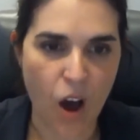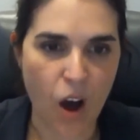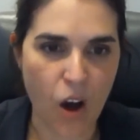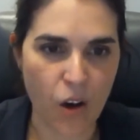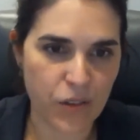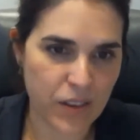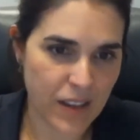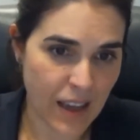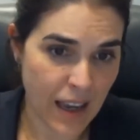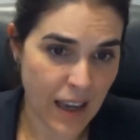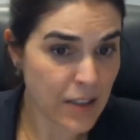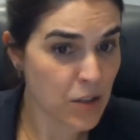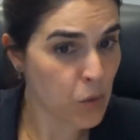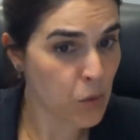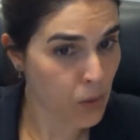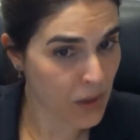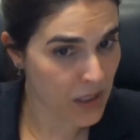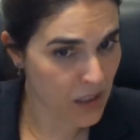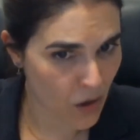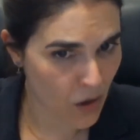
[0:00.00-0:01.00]
On that,
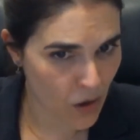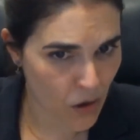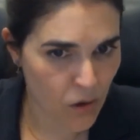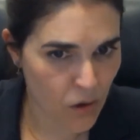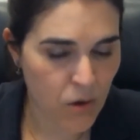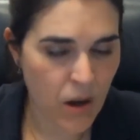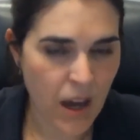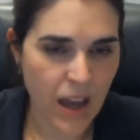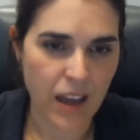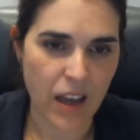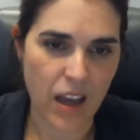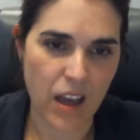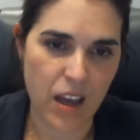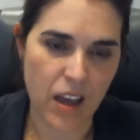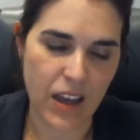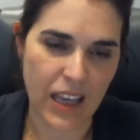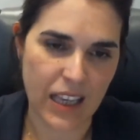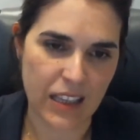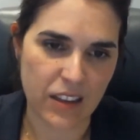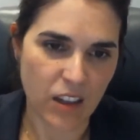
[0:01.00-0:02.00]
we know
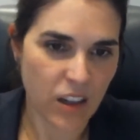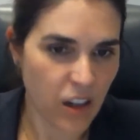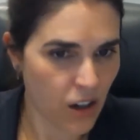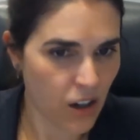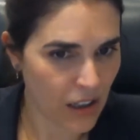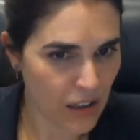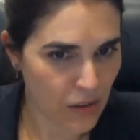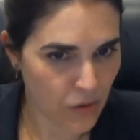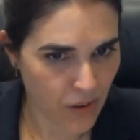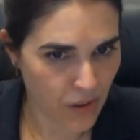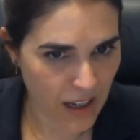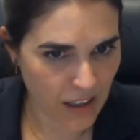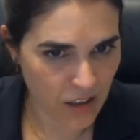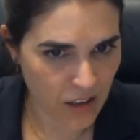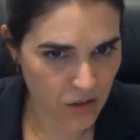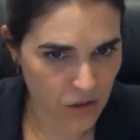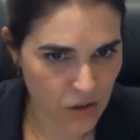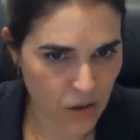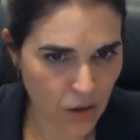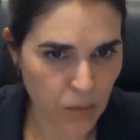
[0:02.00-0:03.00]
in the current
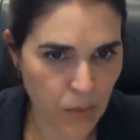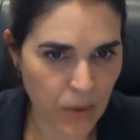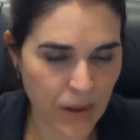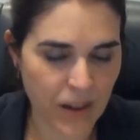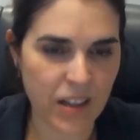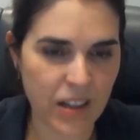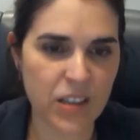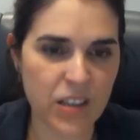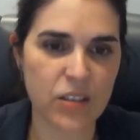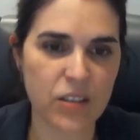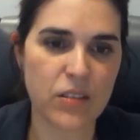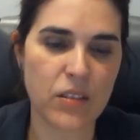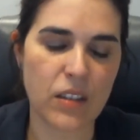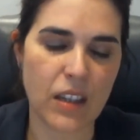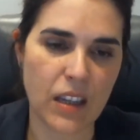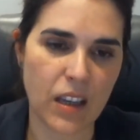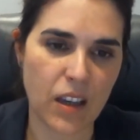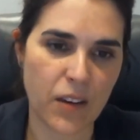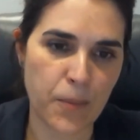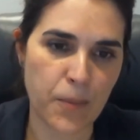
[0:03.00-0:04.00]
financial period,
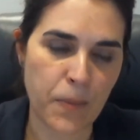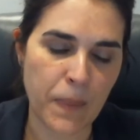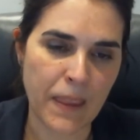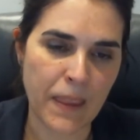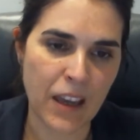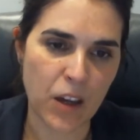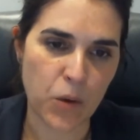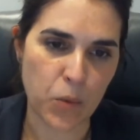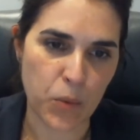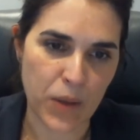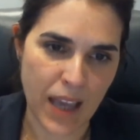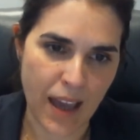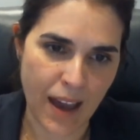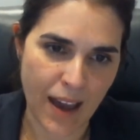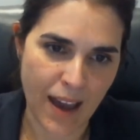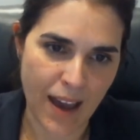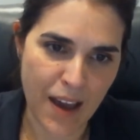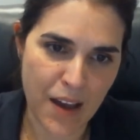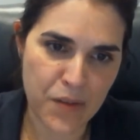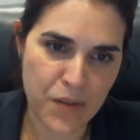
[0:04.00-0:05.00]
we
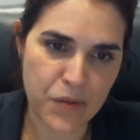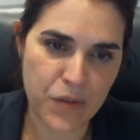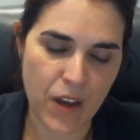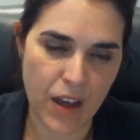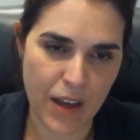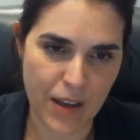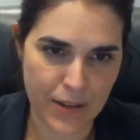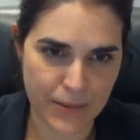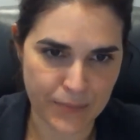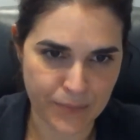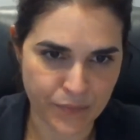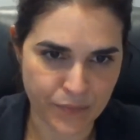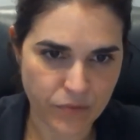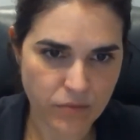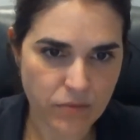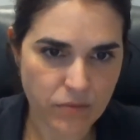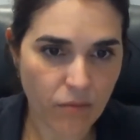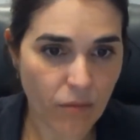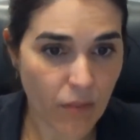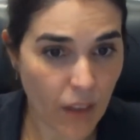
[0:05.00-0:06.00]
have
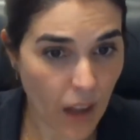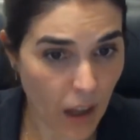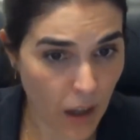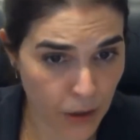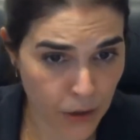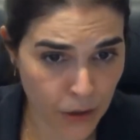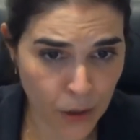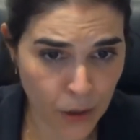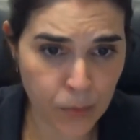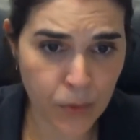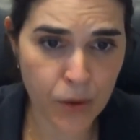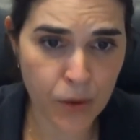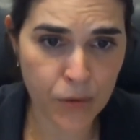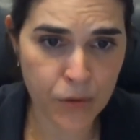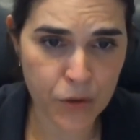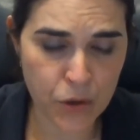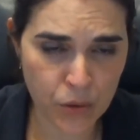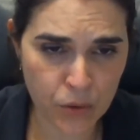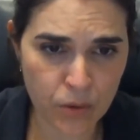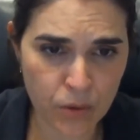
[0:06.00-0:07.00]
a number
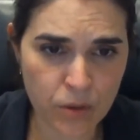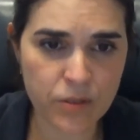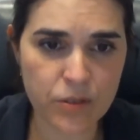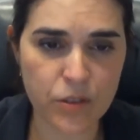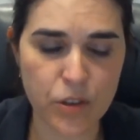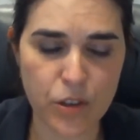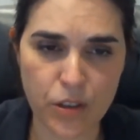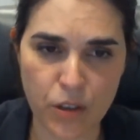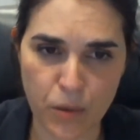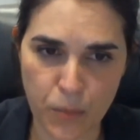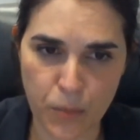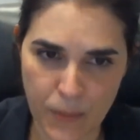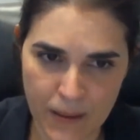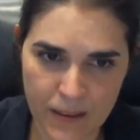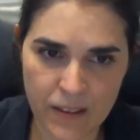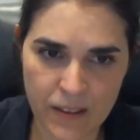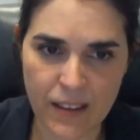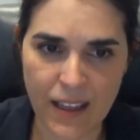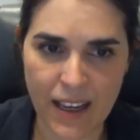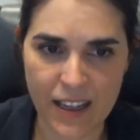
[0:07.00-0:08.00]
of tools,
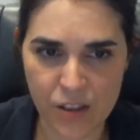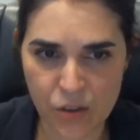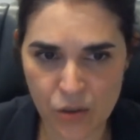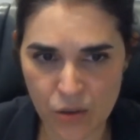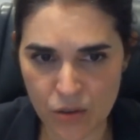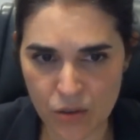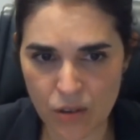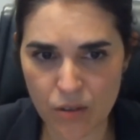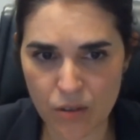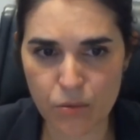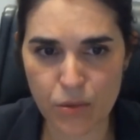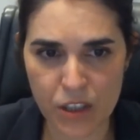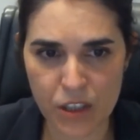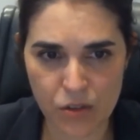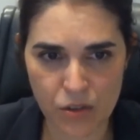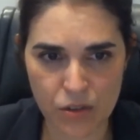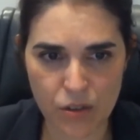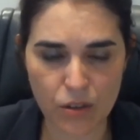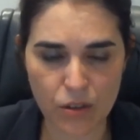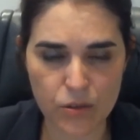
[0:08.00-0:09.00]
European, national,
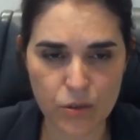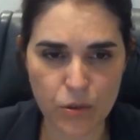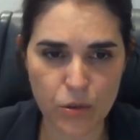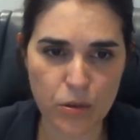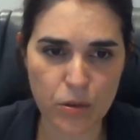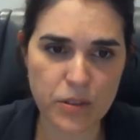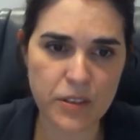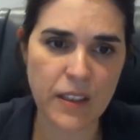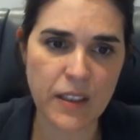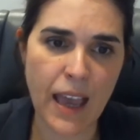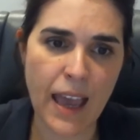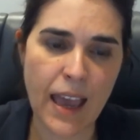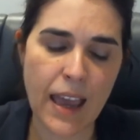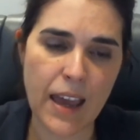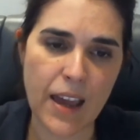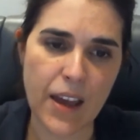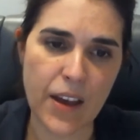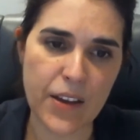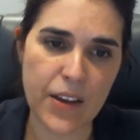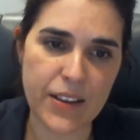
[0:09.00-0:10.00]
regional tools
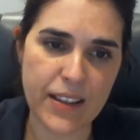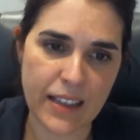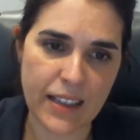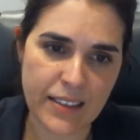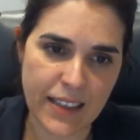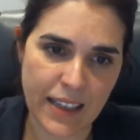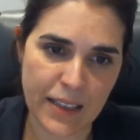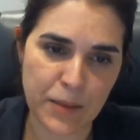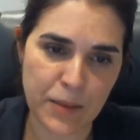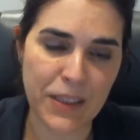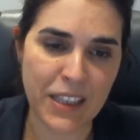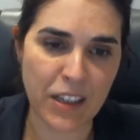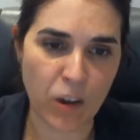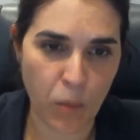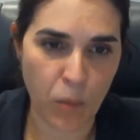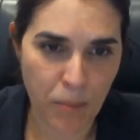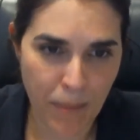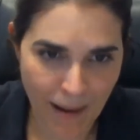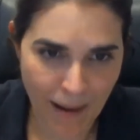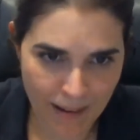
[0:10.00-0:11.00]
that can be
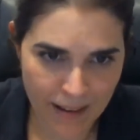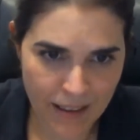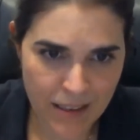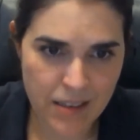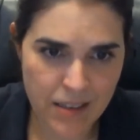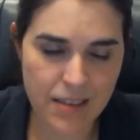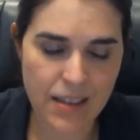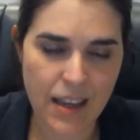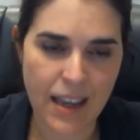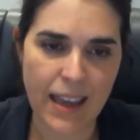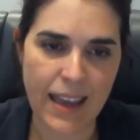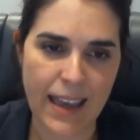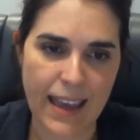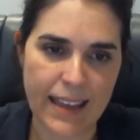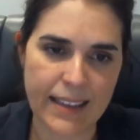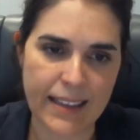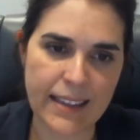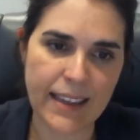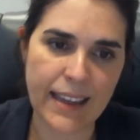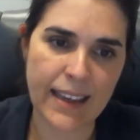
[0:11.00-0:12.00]
combined
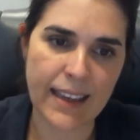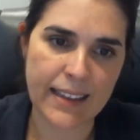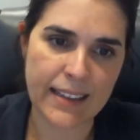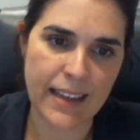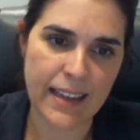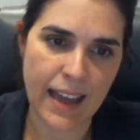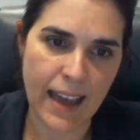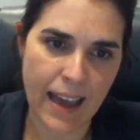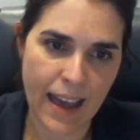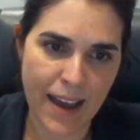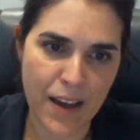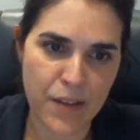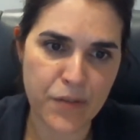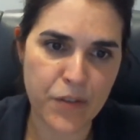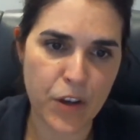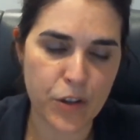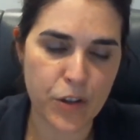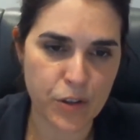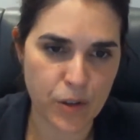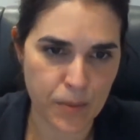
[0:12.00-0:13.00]
and can
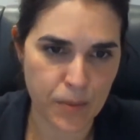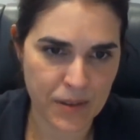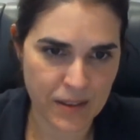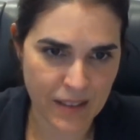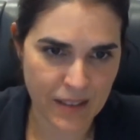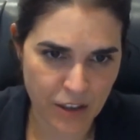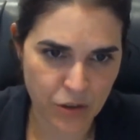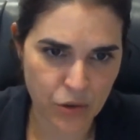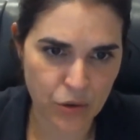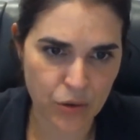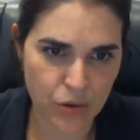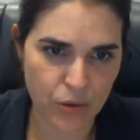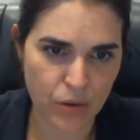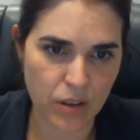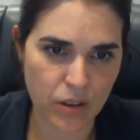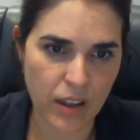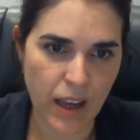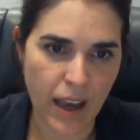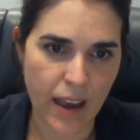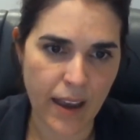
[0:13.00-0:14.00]
have a
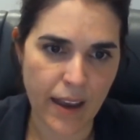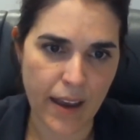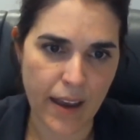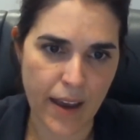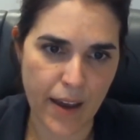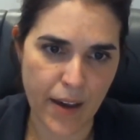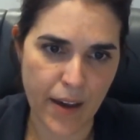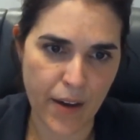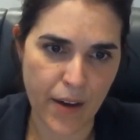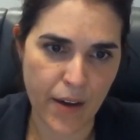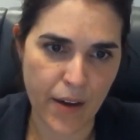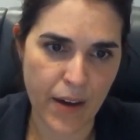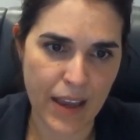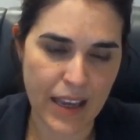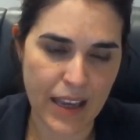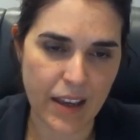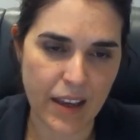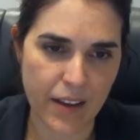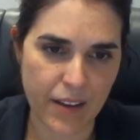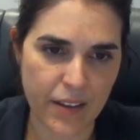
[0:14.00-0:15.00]
substantial
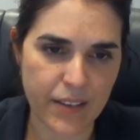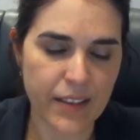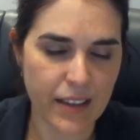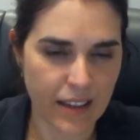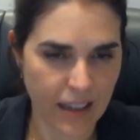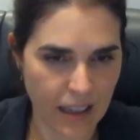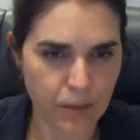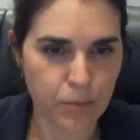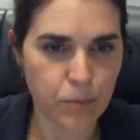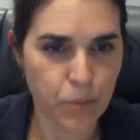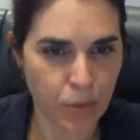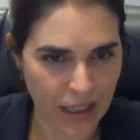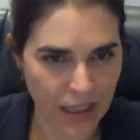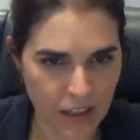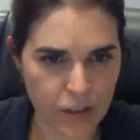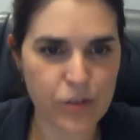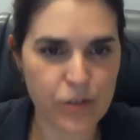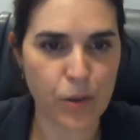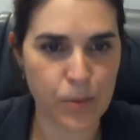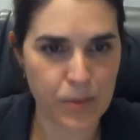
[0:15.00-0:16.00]
can
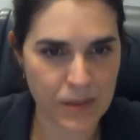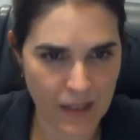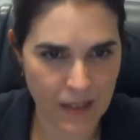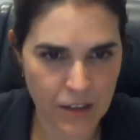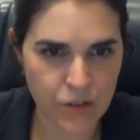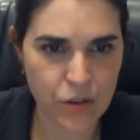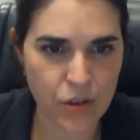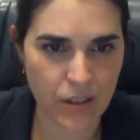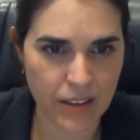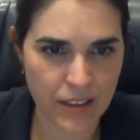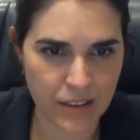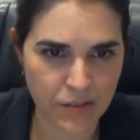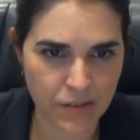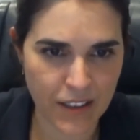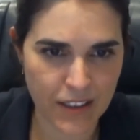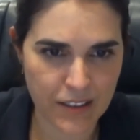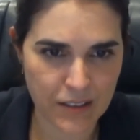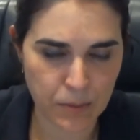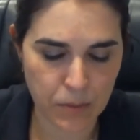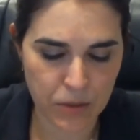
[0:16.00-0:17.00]
bring a substantial
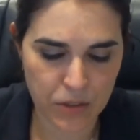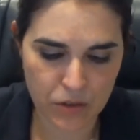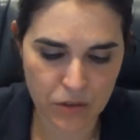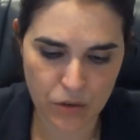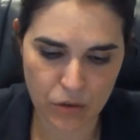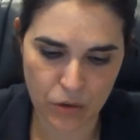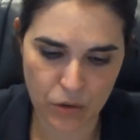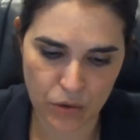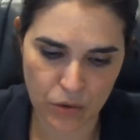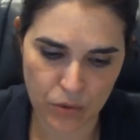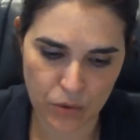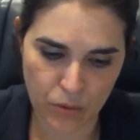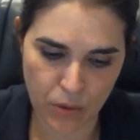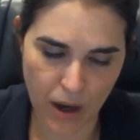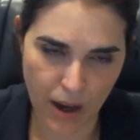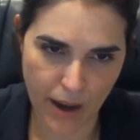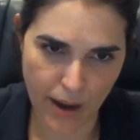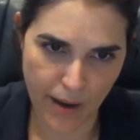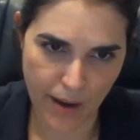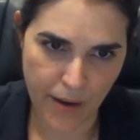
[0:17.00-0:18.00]
investments
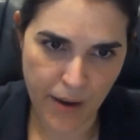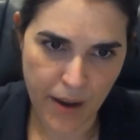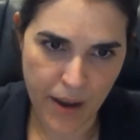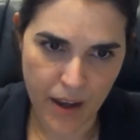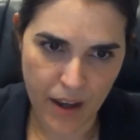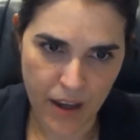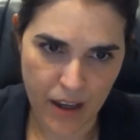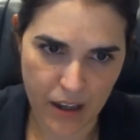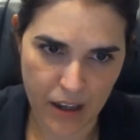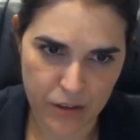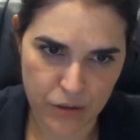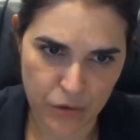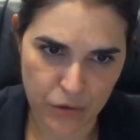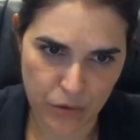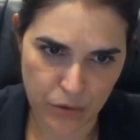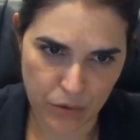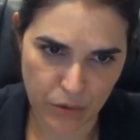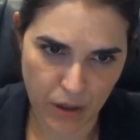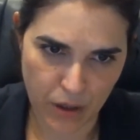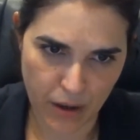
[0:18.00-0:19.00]
to
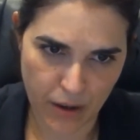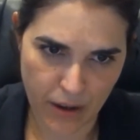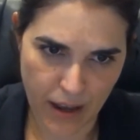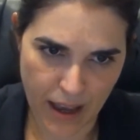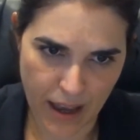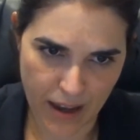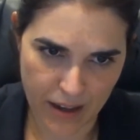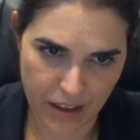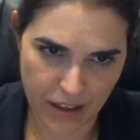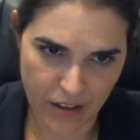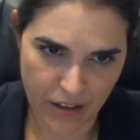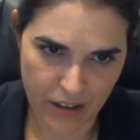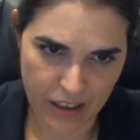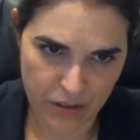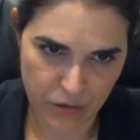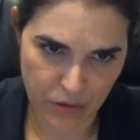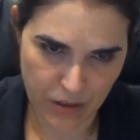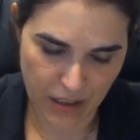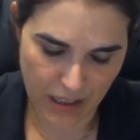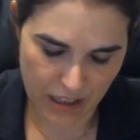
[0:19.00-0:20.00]
higher
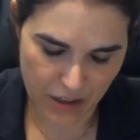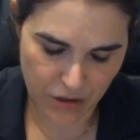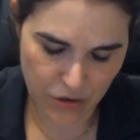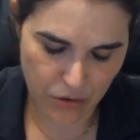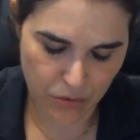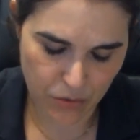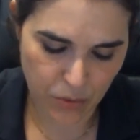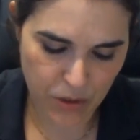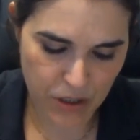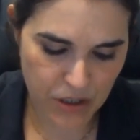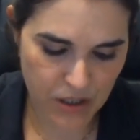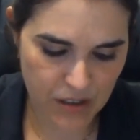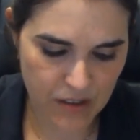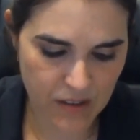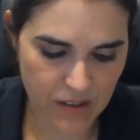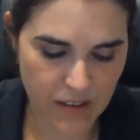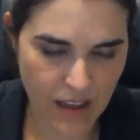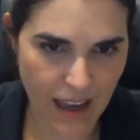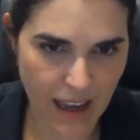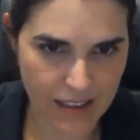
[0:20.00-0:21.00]
education, which
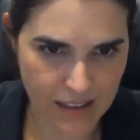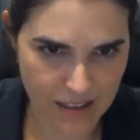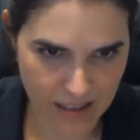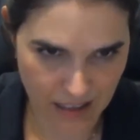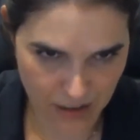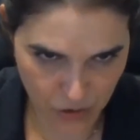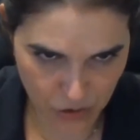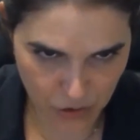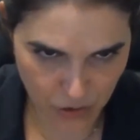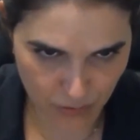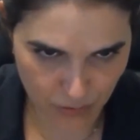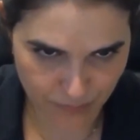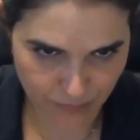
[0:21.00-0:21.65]
is essential.